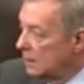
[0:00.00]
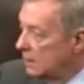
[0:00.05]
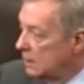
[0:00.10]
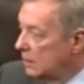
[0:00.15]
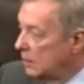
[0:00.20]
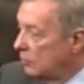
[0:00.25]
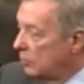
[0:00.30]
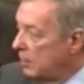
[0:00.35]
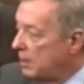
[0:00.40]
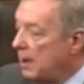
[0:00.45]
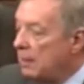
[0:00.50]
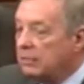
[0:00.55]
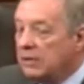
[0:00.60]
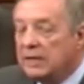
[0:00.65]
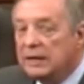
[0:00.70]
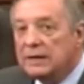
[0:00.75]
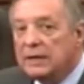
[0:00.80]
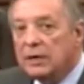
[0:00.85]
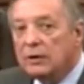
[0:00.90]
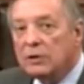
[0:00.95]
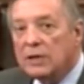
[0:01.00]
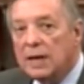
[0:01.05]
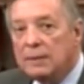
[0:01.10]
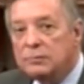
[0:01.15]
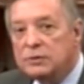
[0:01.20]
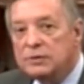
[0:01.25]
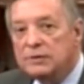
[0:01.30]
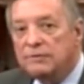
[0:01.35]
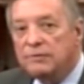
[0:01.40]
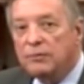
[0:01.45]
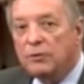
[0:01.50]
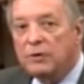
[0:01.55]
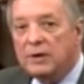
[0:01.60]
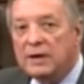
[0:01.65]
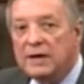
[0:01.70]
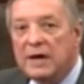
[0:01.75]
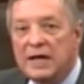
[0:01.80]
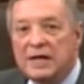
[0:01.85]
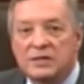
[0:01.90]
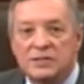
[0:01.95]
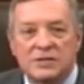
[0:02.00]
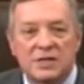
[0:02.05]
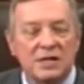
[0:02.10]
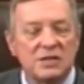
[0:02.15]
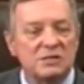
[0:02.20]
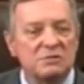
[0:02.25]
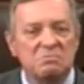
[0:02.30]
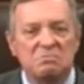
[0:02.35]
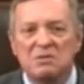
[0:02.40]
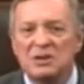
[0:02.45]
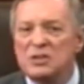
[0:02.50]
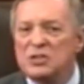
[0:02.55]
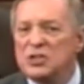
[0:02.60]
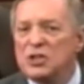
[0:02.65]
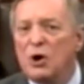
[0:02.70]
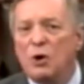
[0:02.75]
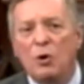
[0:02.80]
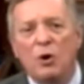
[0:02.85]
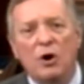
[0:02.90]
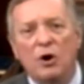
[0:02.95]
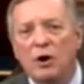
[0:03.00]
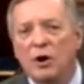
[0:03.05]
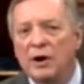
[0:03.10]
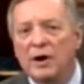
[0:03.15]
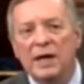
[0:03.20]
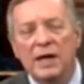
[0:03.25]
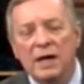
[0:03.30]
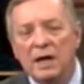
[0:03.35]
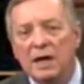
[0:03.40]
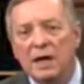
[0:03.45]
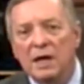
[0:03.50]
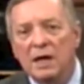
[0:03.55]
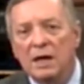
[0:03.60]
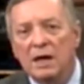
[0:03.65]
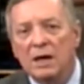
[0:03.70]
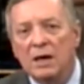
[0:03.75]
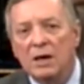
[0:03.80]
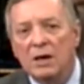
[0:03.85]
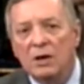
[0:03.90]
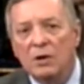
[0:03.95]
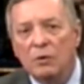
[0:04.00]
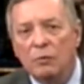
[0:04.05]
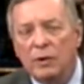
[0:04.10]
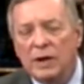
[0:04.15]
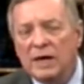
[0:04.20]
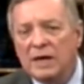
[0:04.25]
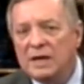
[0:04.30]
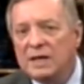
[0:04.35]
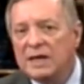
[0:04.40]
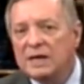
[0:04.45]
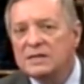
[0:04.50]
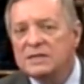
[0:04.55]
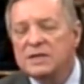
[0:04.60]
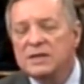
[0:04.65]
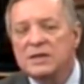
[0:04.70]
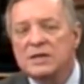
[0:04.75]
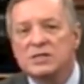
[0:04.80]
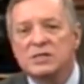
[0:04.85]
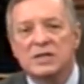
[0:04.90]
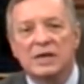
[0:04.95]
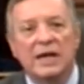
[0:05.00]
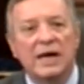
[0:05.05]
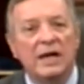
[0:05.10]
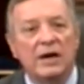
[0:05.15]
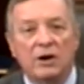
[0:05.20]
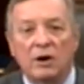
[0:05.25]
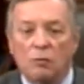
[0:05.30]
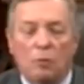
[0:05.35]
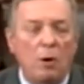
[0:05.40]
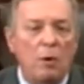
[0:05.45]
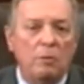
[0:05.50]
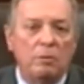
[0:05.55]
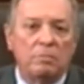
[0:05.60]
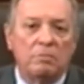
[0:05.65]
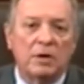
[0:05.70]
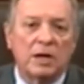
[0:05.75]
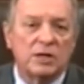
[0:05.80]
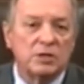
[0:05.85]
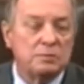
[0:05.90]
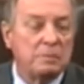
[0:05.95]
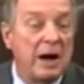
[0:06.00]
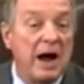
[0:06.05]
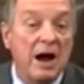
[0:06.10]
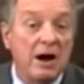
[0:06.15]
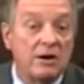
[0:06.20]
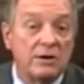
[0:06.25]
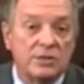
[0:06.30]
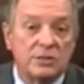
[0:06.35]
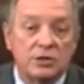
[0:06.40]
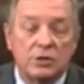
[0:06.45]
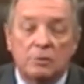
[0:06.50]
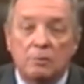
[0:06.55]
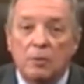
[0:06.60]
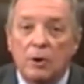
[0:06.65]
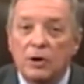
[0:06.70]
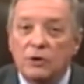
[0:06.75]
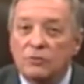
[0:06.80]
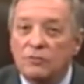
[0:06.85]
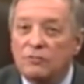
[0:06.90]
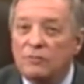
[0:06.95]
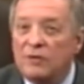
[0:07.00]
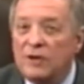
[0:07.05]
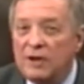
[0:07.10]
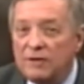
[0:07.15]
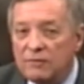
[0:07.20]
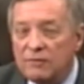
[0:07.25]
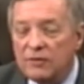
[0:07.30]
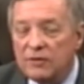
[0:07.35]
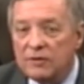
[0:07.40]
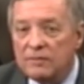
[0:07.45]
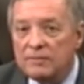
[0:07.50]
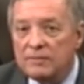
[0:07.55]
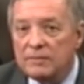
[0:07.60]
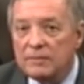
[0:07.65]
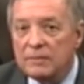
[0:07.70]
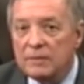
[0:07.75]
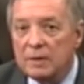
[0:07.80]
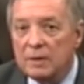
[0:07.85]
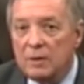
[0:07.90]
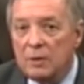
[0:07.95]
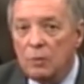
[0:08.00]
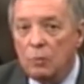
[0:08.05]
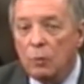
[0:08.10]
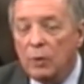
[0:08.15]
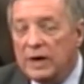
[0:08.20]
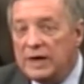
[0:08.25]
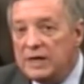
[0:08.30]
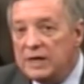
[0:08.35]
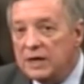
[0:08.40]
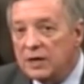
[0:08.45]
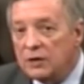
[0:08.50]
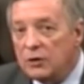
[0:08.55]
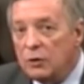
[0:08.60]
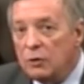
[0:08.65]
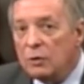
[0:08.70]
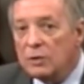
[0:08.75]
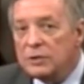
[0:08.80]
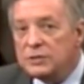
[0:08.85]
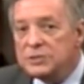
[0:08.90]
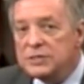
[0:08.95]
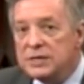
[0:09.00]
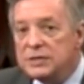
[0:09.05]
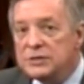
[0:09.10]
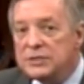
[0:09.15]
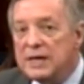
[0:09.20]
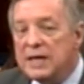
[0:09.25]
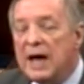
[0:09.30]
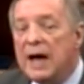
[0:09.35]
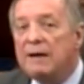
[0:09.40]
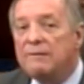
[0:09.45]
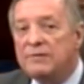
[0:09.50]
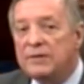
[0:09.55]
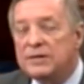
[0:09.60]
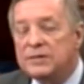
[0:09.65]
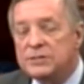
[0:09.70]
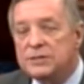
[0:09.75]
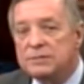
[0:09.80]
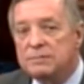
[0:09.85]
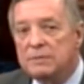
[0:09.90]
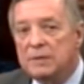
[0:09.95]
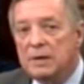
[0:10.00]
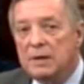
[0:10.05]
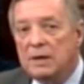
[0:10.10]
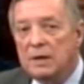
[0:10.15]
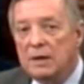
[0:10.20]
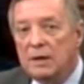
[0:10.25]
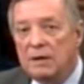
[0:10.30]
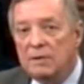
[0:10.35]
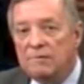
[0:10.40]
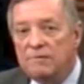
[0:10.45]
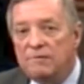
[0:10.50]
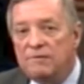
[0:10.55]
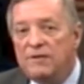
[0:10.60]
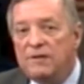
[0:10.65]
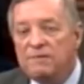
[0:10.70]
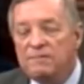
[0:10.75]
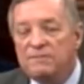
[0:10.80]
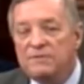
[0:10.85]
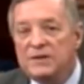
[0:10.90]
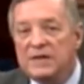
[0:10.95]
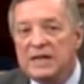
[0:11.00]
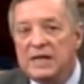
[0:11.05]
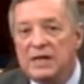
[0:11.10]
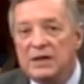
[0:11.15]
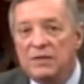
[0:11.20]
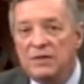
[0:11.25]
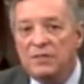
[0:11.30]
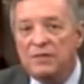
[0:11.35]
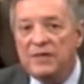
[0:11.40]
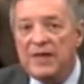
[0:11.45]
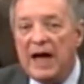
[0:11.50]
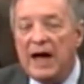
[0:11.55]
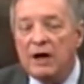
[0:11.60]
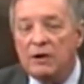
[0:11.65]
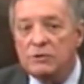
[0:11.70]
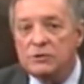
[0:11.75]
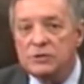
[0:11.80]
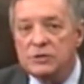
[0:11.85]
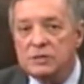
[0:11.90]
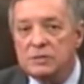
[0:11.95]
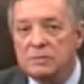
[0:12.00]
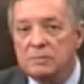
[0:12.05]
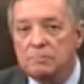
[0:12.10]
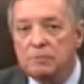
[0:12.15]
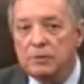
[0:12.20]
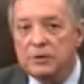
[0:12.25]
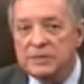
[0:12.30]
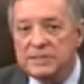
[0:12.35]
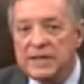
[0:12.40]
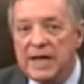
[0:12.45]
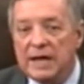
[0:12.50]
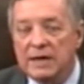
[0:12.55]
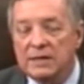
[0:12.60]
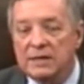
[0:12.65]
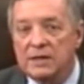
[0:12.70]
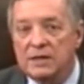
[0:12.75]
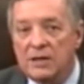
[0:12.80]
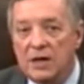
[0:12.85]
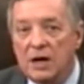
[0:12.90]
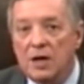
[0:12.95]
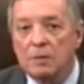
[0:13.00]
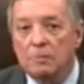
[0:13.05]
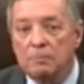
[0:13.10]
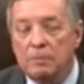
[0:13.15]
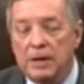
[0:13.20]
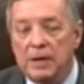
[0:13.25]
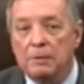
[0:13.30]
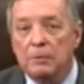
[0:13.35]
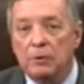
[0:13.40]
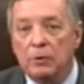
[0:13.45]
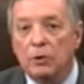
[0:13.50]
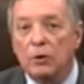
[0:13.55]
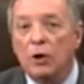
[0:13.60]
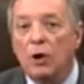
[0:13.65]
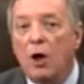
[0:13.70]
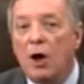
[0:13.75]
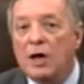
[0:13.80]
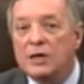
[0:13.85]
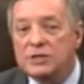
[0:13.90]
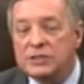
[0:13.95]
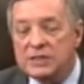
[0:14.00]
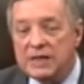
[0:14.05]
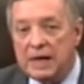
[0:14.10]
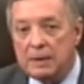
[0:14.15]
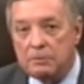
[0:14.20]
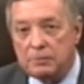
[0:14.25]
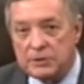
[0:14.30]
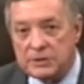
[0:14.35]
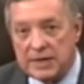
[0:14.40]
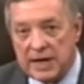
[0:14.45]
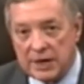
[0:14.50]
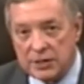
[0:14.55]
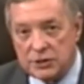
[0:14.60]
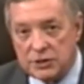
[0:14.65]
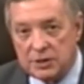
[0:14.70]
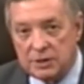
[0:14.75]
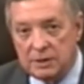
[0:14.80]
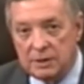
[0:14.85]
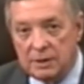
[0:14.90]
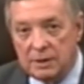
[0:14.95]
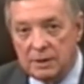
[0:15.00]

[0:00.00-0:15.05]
The Republican leader comes to the floor today and says, There's no hurry. We can get to this later. It won't expire until March 5th. What he ignores is the obvious 15,000 protected young people lost that protection